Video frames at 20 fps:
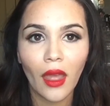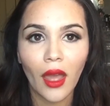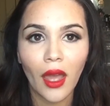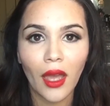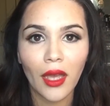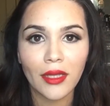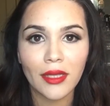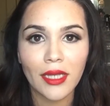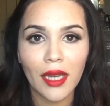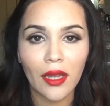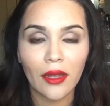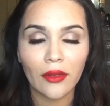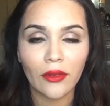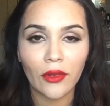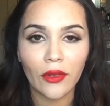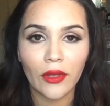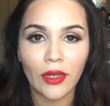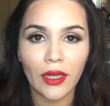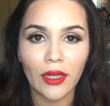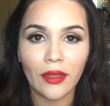
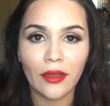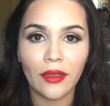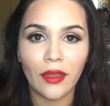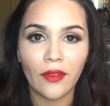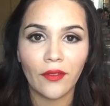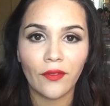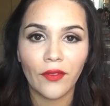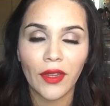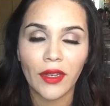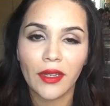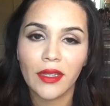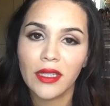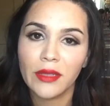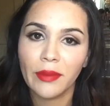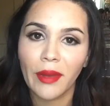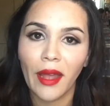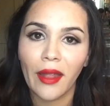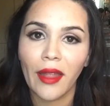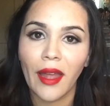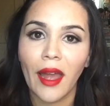downloaded the FitnessPal
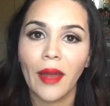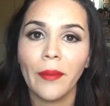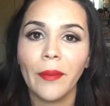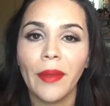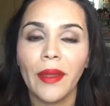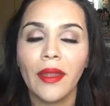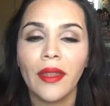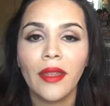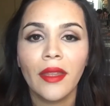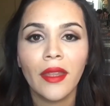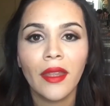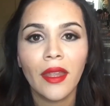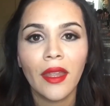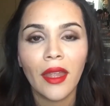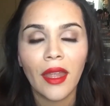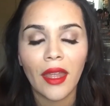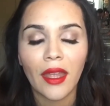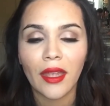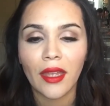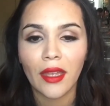app.
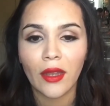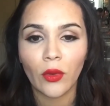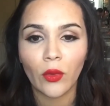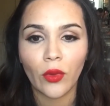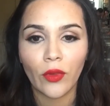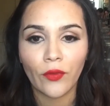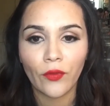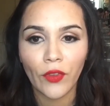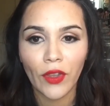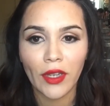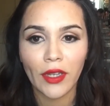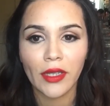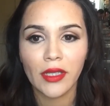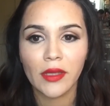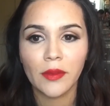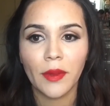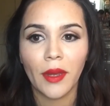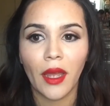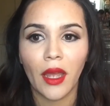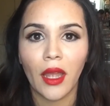And the
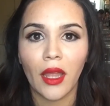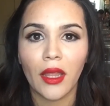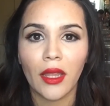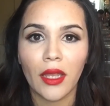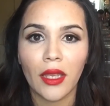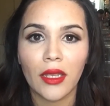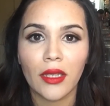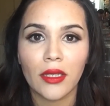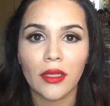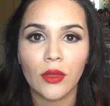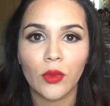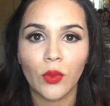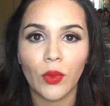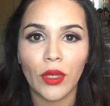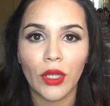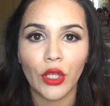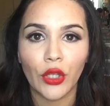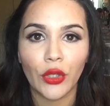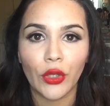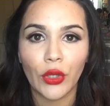FitnessPal is
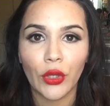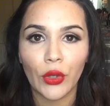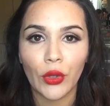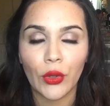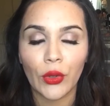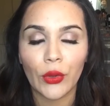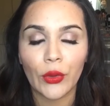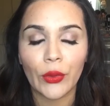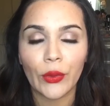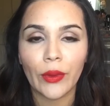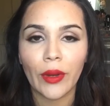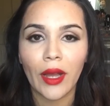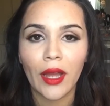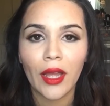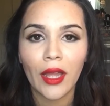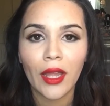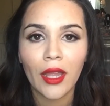when you